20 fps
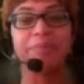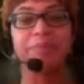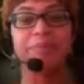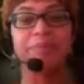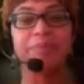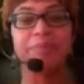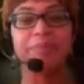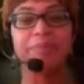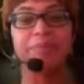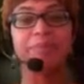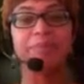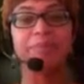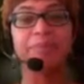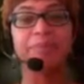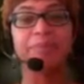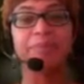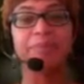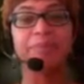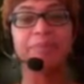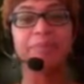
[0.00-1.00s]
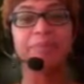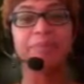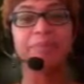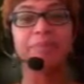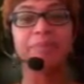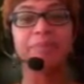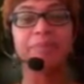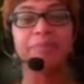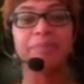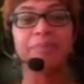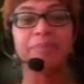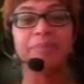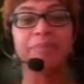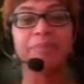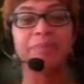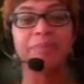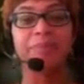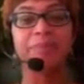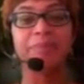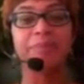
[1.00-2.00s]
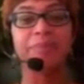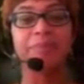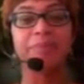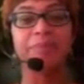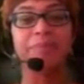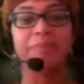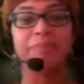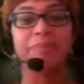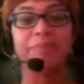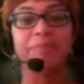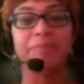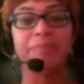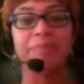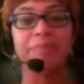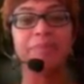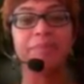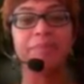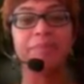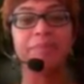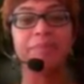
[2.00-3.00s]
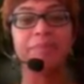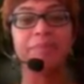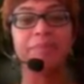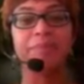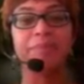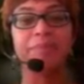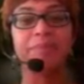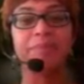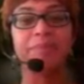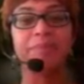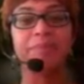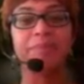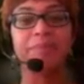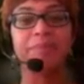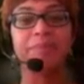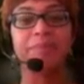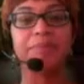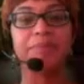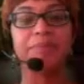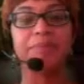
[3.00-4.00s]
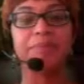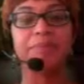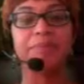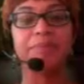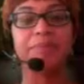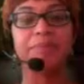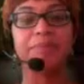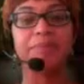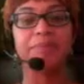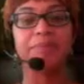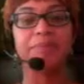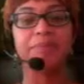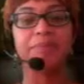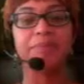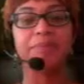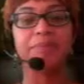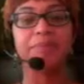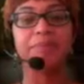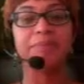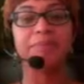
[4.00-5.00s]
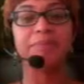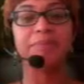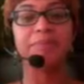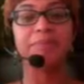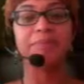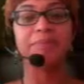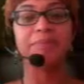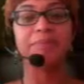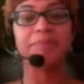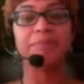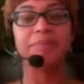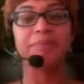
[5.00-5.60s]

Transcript: [no speech]